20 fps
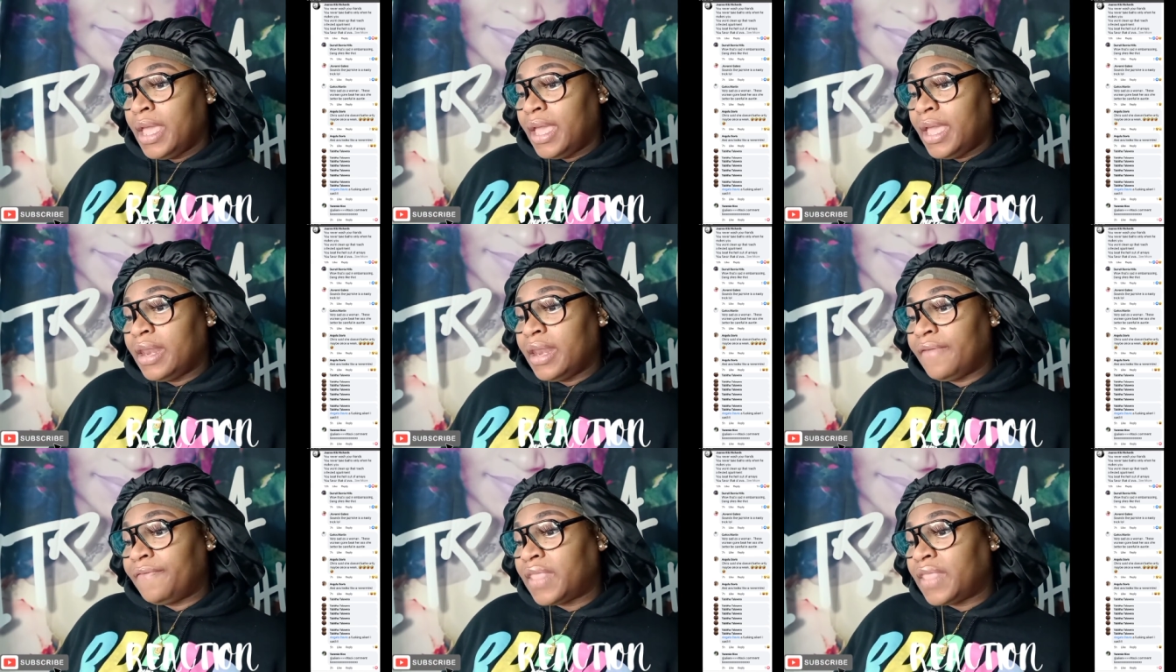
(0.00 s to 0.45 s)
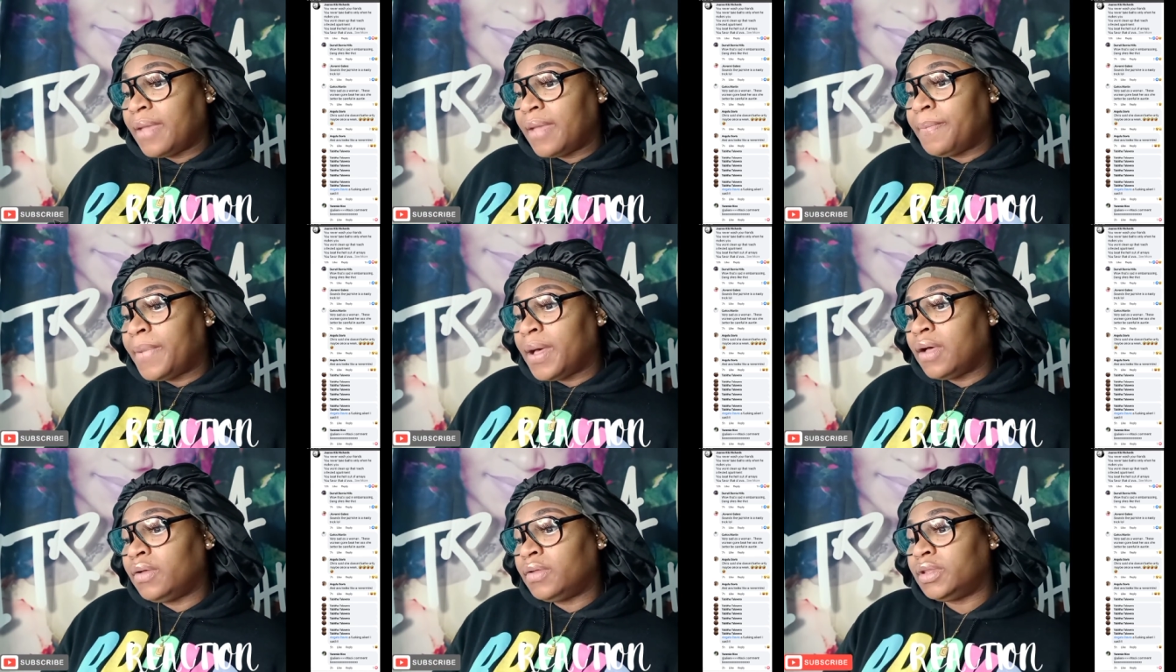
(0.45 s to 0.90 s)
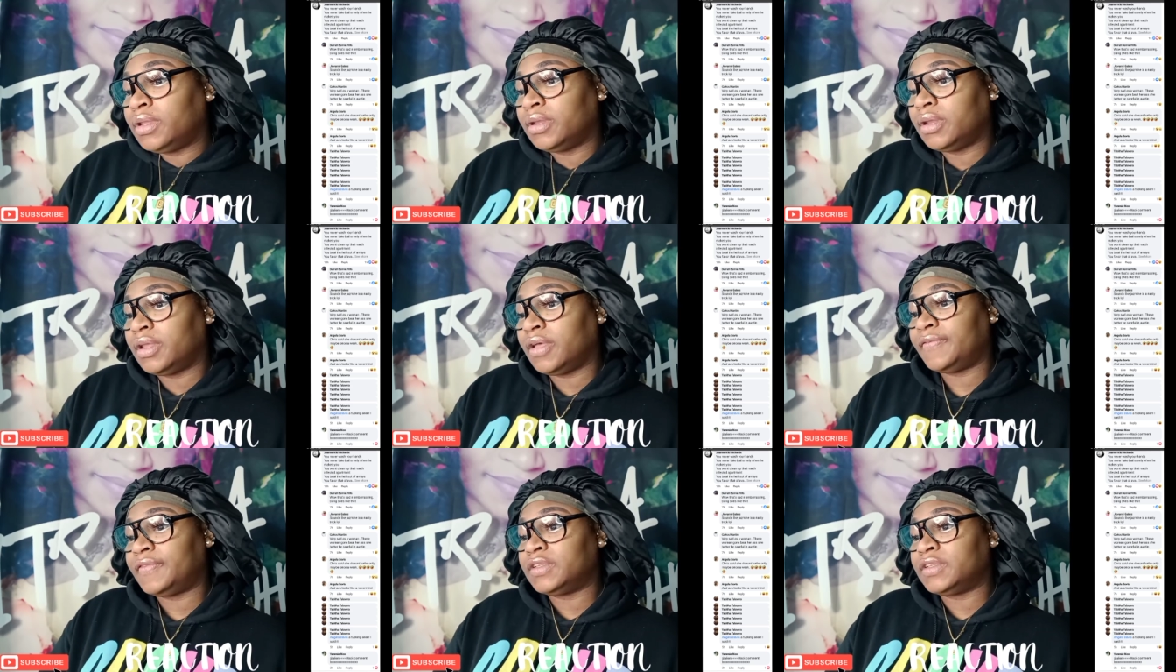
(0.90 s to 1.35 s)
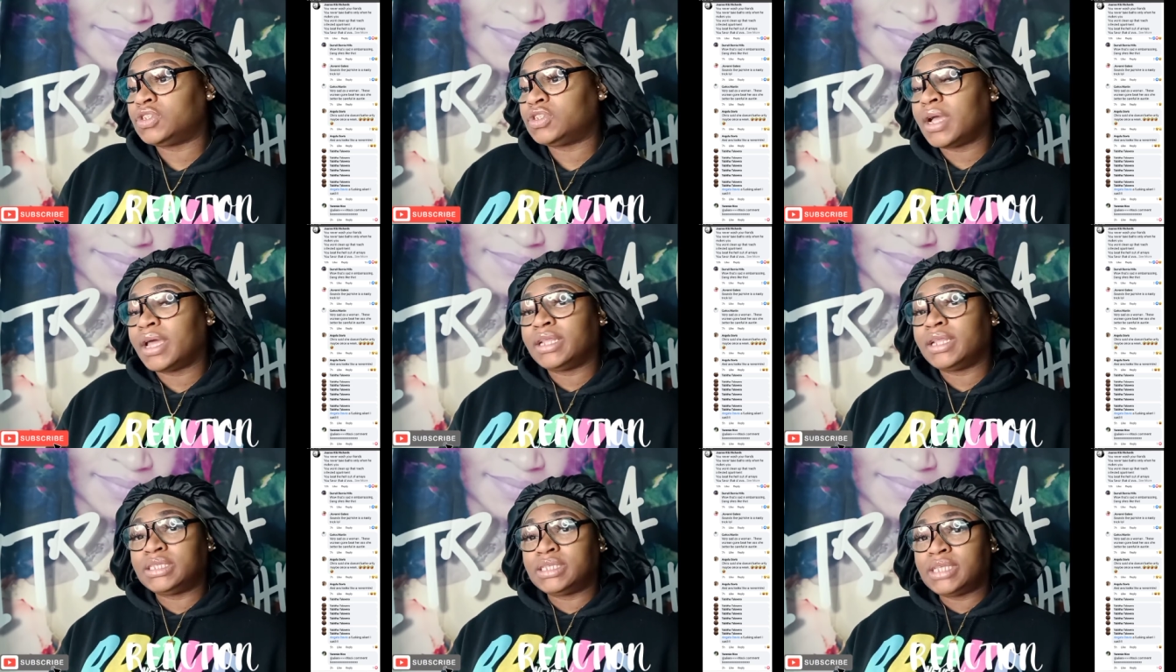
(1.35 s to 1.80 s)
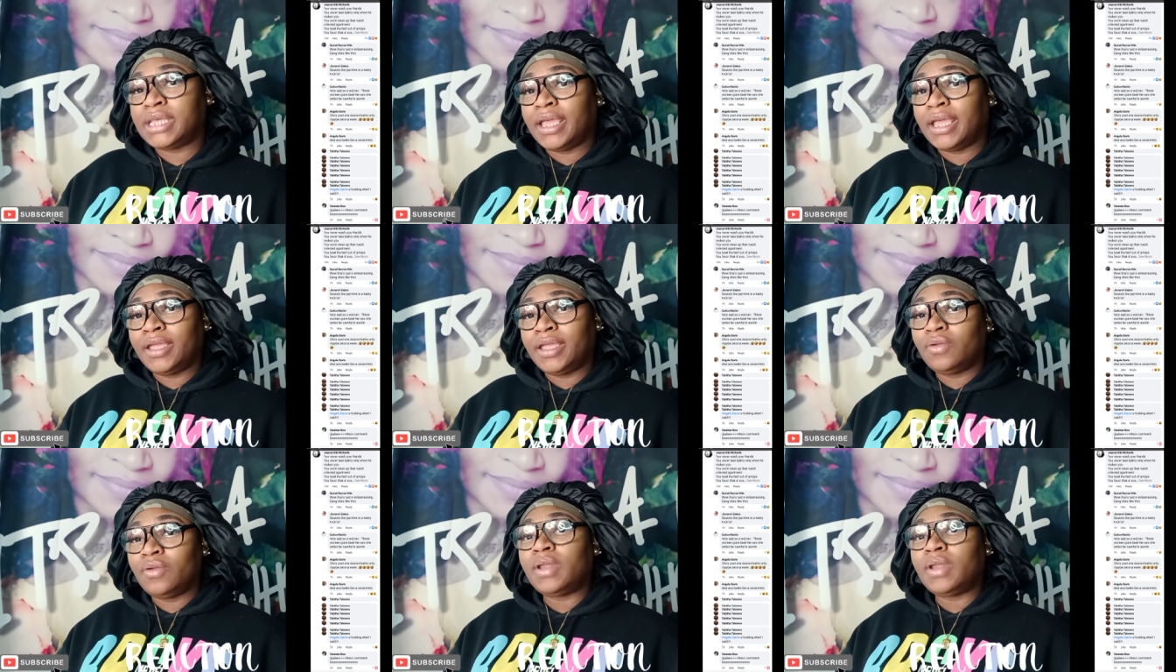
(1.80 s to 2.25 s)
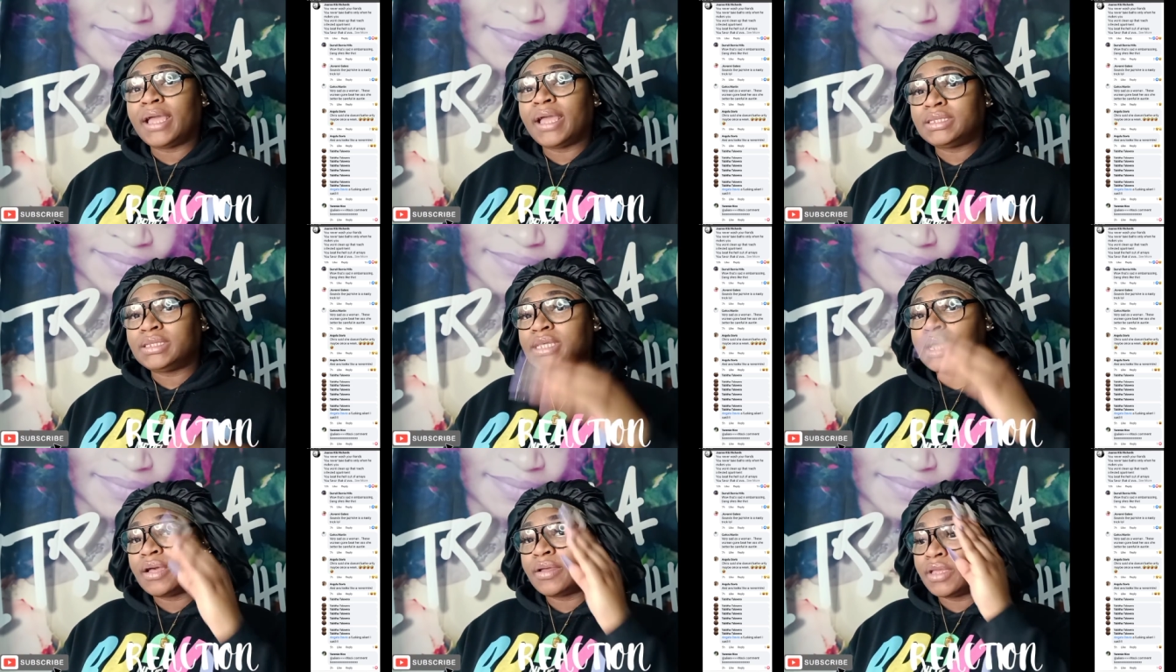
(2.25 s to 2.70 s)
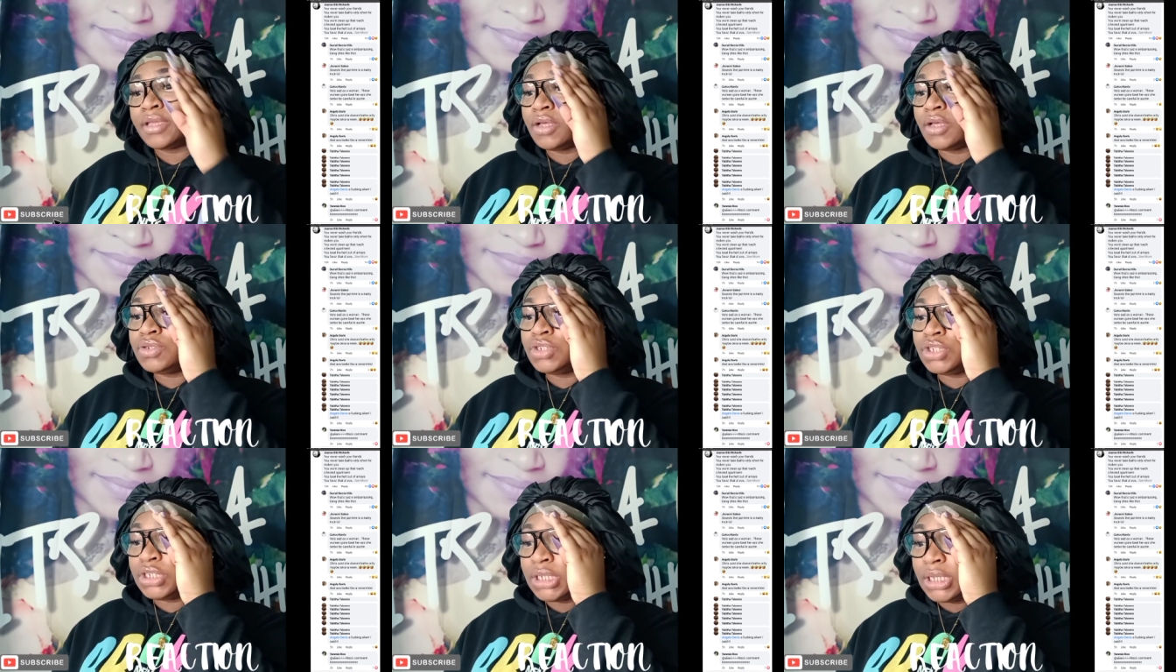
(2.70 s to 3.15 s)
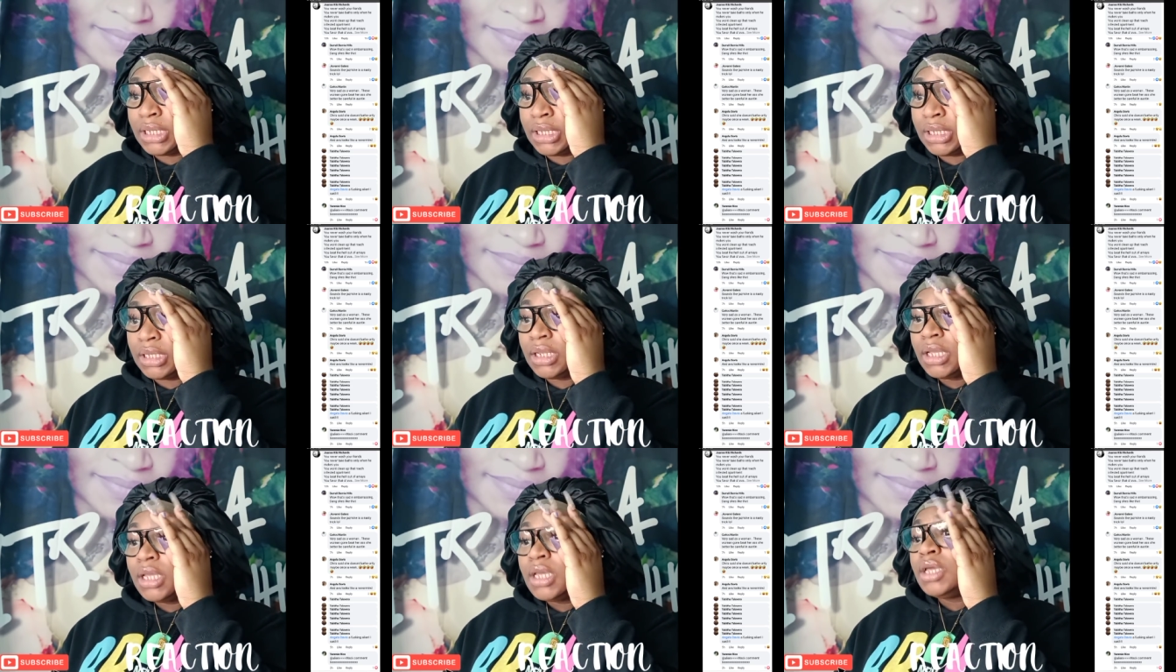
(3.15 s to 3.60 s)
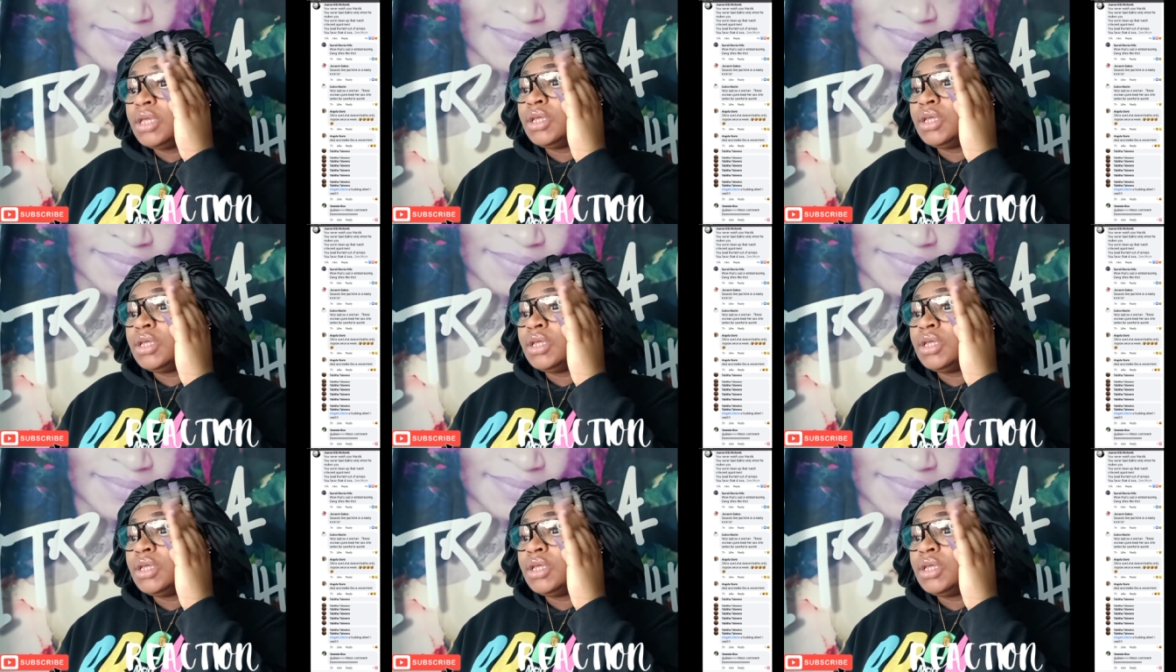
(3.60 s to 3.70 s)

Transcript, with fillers: And if they bold enough to try to tell you, like, talk your shit,